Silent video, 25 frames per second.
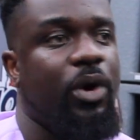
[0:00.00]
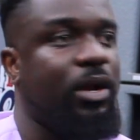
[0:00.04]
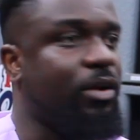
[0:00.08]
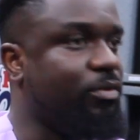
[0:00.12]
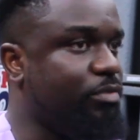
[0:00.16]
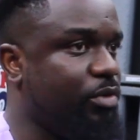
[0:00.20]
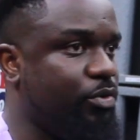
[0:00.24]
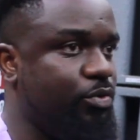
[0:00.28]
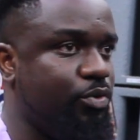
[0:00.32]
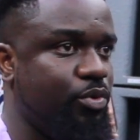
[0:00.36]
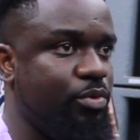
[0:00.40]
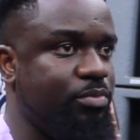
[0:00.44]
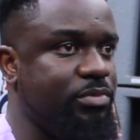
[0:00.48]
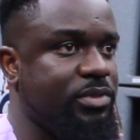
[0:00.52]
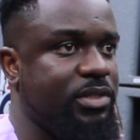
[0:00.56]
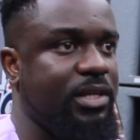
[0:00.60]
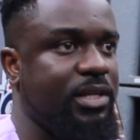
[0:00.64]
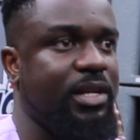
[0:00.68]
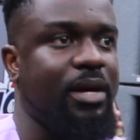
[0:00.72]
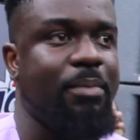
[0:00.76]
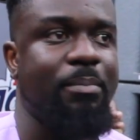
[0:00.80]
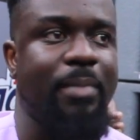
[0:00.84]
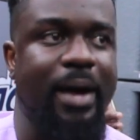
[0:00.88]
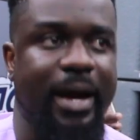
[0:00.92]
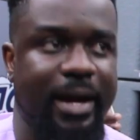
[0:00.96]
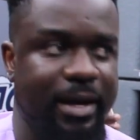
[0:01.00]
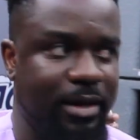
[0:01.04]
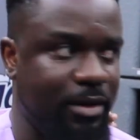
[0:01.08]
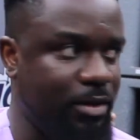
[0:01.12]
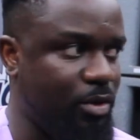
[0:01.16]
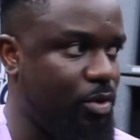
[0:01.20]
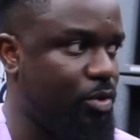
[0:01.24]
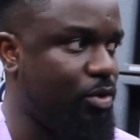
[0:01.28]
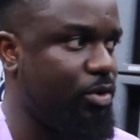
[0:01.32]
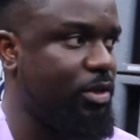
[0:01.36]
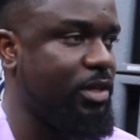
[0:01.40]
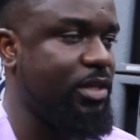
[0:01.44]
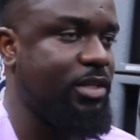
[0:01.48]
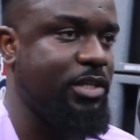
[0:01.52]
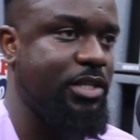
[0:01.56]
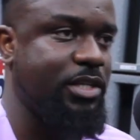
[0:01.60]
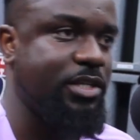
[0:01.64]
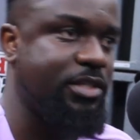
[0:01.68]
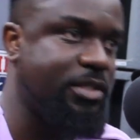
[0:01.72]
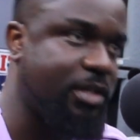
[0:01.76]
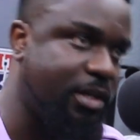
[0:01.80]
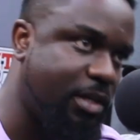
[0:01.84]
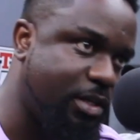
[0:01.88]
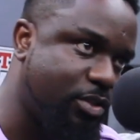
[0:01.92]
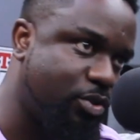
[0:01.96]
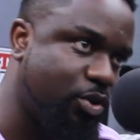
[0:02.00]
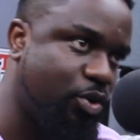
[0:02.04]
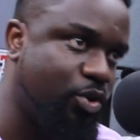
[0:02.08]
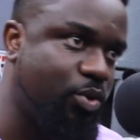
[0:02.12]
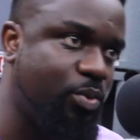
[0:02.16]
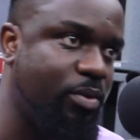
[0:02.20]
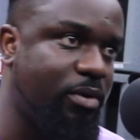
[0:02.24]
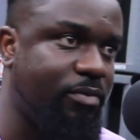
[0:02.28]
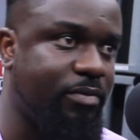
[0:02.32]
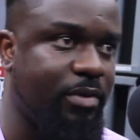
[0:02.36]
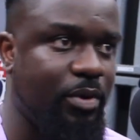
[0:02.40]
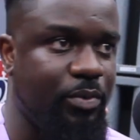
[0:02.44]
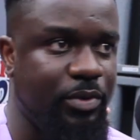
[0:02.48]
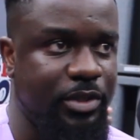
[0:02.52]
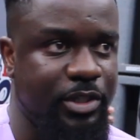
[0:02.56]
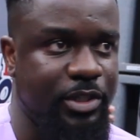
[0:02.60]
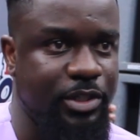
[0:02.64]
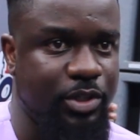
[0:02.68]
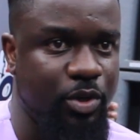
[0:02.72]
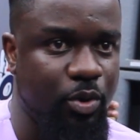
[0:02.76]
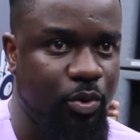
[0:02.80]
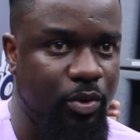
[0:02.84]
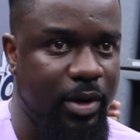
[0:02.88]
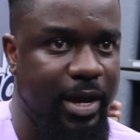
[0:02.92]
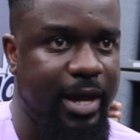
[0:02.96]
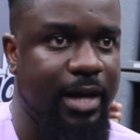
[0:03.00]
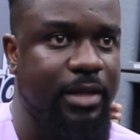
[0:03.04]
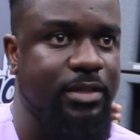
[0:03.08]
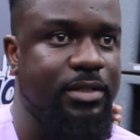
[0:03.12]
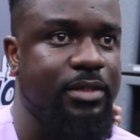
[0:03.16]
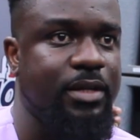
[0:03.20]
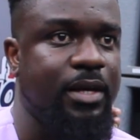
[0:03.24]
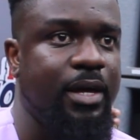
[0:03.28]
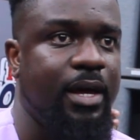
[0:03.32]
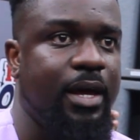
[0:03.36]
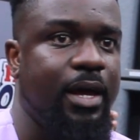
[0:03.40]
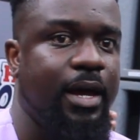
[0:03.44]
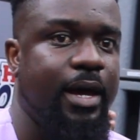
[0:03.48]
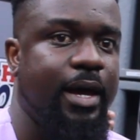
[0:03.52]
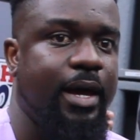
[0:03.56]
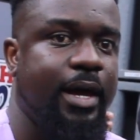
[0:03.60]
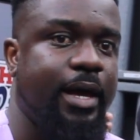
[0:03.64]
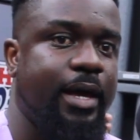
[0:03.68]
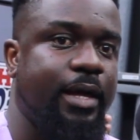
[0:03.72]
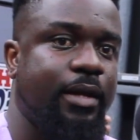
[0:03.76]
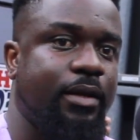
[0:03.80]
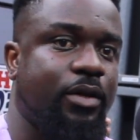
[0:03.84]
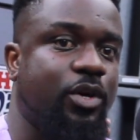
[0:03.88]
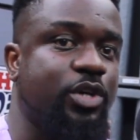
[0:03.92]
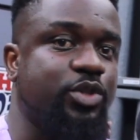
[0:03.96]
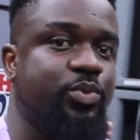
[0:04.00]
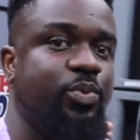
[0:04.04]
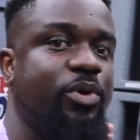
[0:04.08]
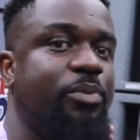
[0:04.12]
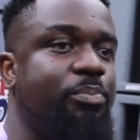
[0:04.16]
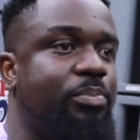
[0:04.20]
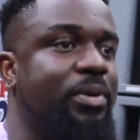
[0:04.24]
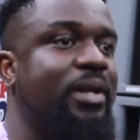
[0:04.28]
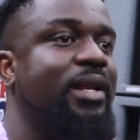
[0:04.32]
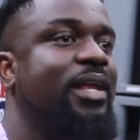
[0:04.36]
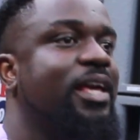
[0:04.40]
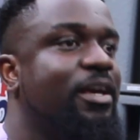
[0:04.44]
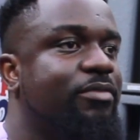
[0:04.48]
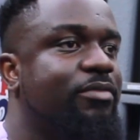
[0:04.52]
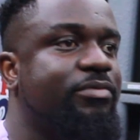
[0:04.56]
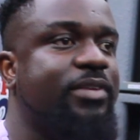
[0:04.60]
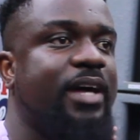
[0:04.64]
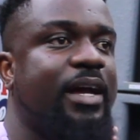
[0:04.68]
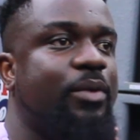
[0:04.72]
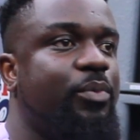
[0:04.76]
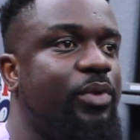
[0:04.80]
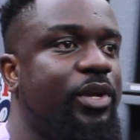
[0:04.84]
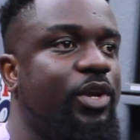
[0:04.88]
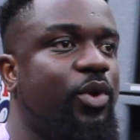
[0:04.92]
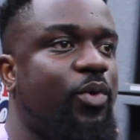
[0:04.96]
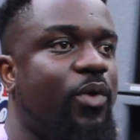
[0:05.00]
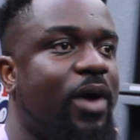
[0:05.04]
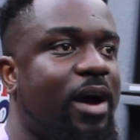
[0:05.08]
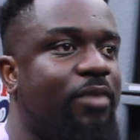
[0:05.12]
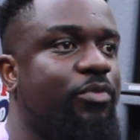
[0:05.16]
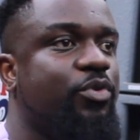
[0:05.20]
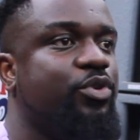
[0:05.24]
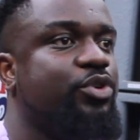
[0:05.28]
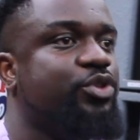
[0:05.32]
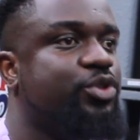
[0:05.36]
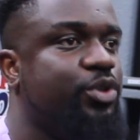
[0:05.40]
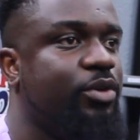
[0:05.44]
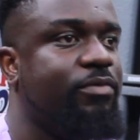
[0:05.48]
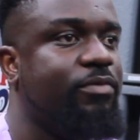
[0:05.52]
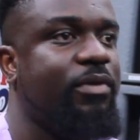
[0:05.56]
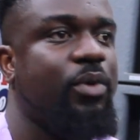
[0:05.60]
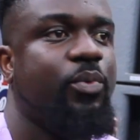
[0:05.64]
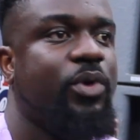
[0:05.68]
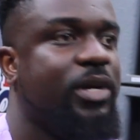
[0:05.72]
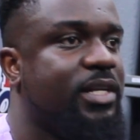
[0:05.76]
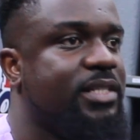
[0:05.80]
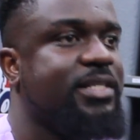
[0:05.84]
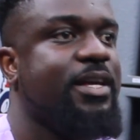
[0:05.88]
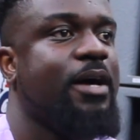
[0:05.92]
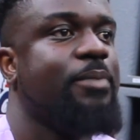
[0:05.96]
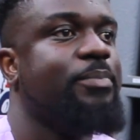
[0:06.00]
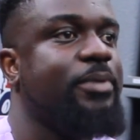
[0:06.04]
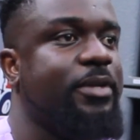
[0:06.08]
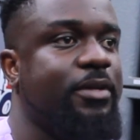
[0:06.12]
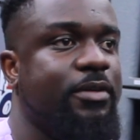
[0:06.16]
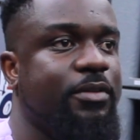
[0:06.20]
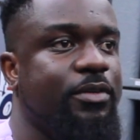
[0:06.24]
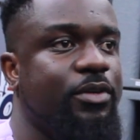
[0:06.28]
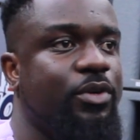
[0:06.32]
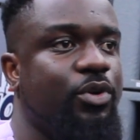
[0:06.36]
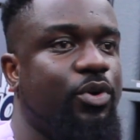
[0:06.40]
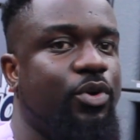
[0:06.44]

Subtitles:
of the rooms, either mine or the DJs or whoever. We just hold hands, and because we believe that we don't have control over what is happening.